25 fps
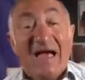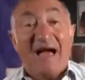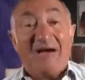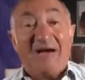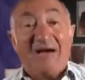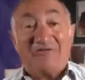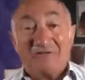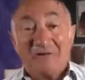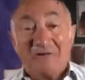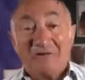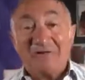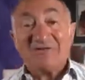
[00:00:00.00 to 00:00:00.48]

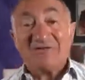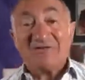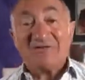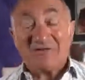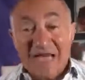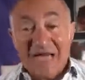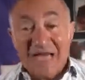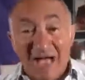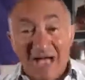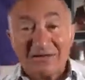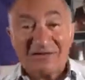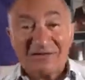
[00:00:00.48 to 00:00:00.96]
First
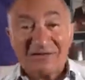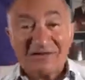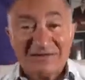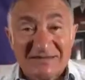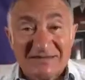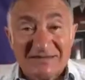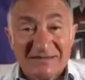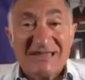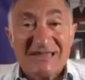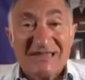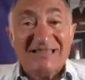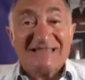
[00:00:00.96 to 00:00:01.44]
1,000
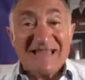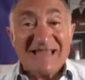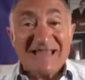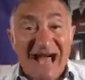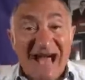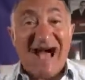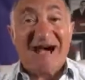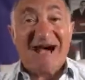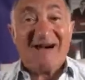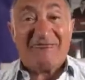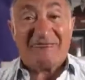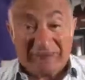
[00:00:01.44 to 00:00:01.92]
seats
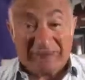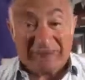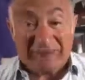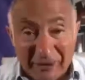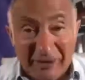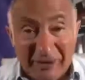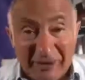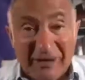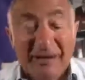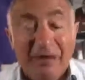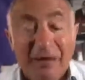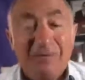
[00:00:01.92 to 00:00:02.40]
are
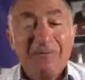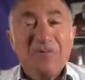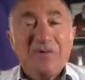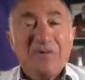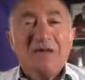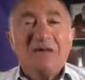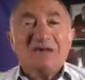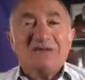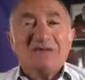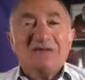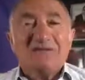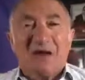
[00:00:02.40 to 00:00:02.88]
free.
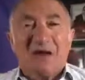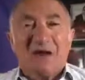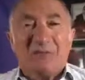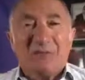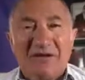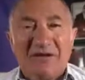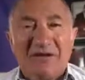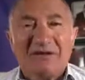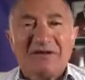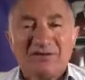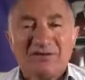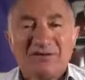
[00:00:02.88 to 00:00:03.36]
So
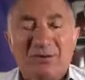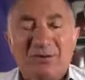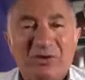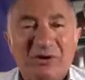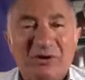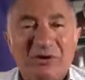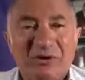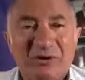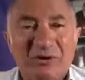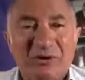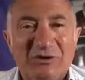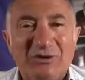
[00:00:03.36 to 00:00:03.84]
make
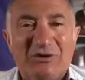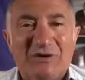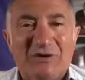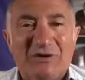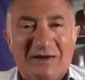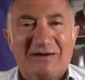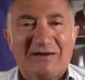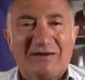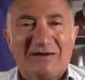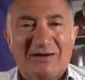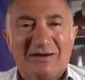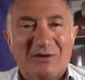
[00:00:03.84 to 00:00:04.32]
sure you
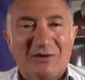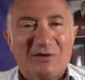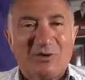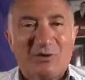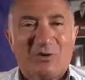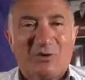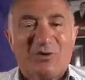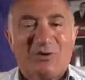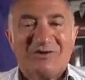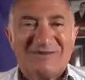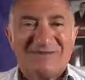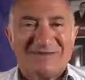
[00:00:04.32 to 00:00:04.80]
get
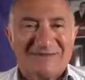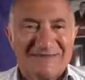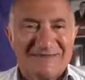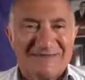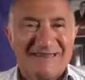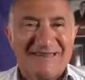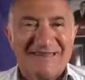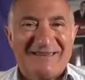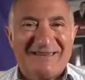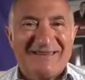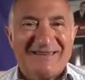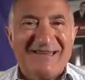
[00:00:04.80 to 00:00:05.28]
your
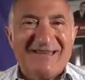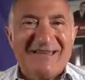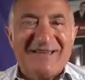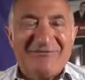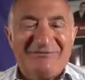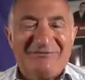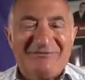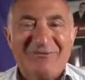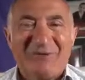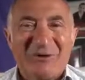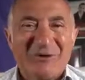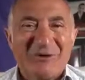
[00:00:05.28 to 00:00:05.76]
seat
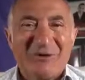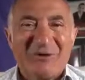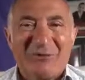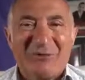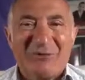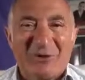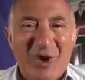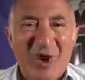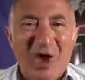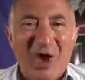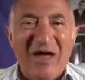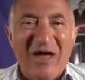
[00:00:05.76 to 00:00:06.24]
for the
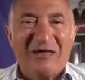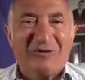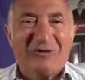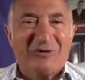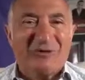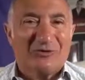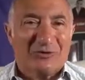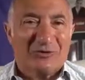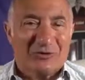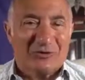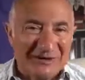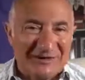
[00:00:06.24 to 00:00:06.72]
Brian
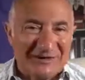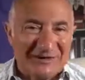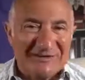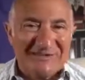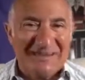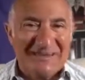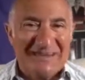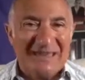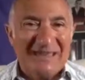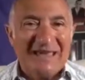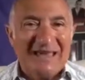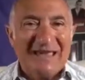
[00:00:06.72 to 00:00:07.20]

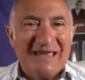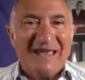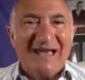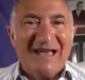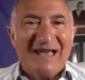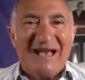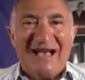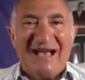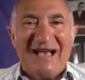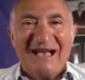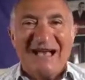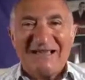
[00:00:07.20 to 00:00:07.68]
Tracy
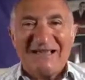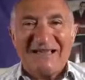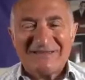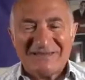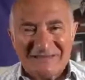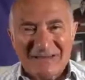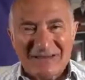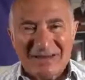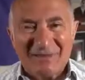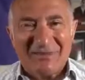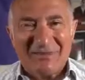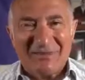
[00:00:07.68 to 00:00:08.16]

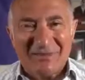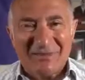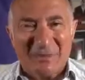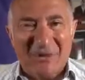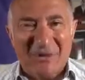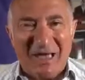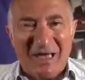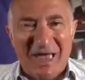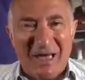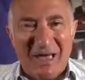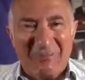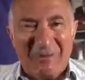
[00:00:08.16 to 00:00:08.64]
summit that
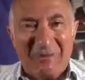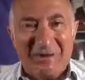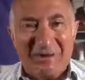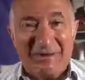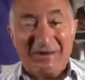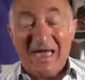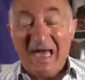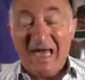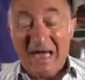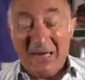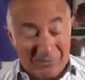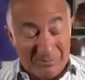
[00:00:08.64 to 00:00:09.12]
we're
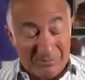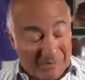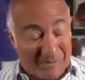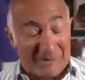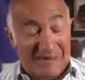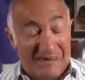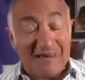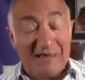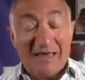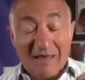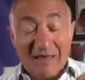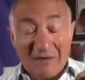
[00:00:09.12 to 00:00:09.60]

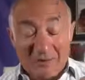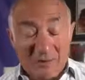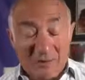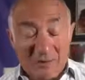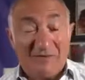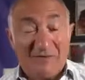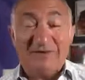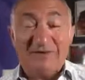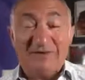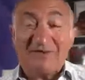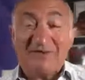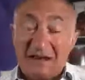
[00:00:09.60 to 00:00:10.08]
happening, not
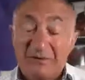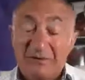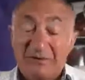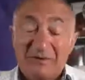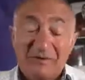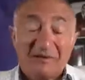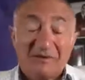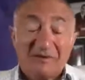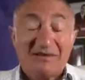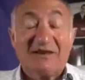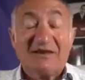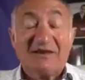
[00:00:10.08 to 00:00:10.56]
this Saturday,
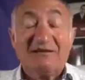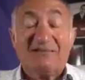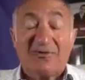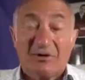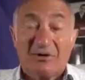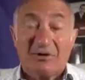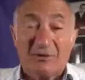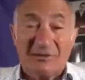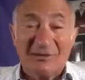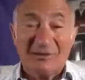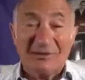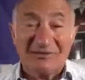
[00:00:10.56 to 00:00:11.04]
but
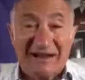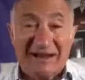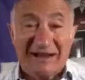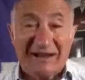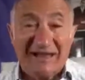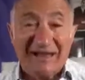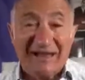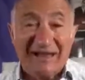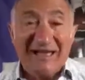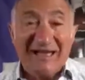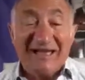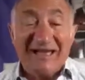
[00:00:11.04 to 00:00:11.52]
following Saturday.
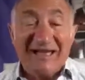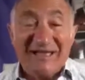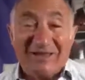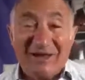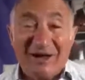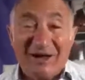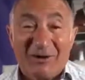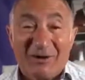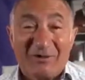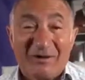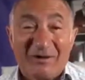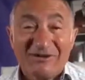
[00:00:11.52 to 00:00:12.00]

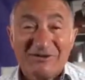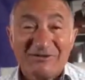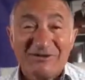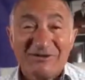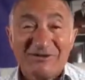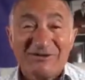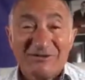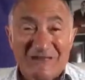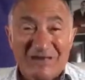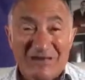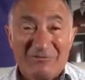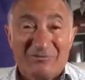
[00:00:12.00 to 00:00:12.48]
God bless you.
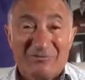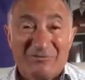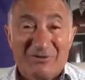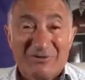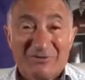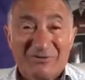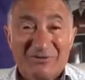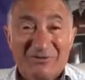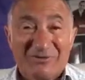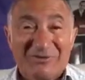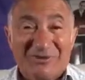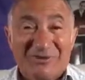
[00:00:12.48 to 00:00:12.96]
You have a
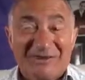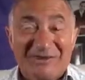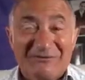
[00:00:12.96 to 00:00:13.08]
prosperous life.